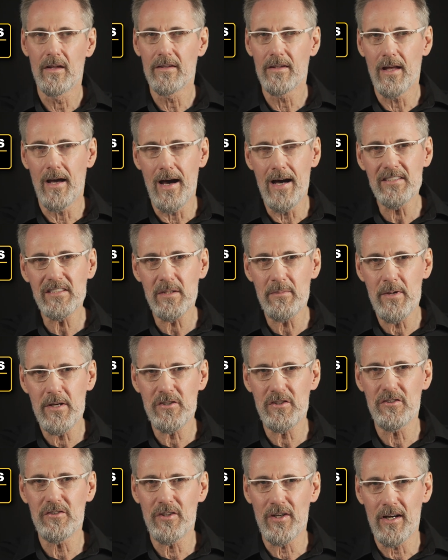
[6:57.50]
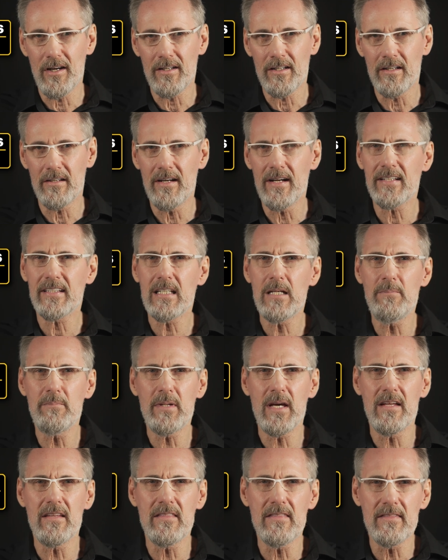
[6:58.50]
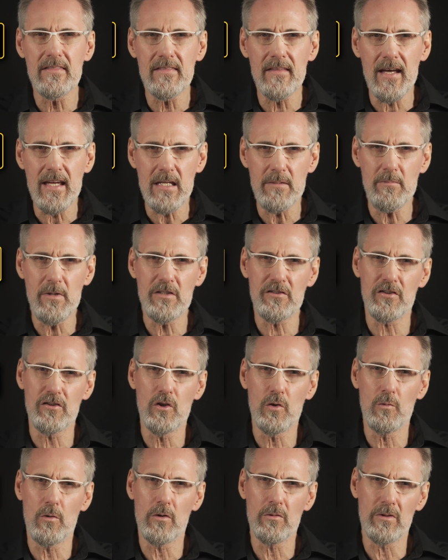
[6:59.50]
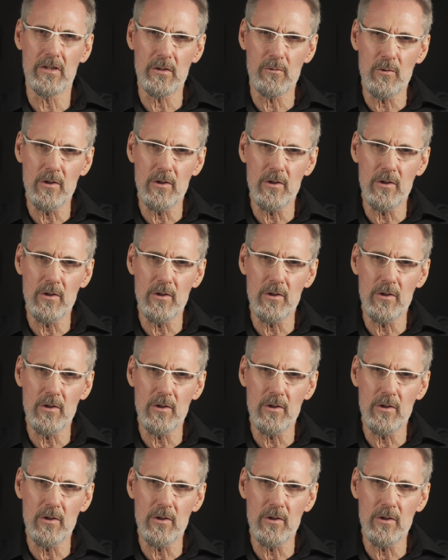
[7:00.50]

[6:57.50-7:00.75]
Now, as I mentioned earlier, it can be a nightmare to know what really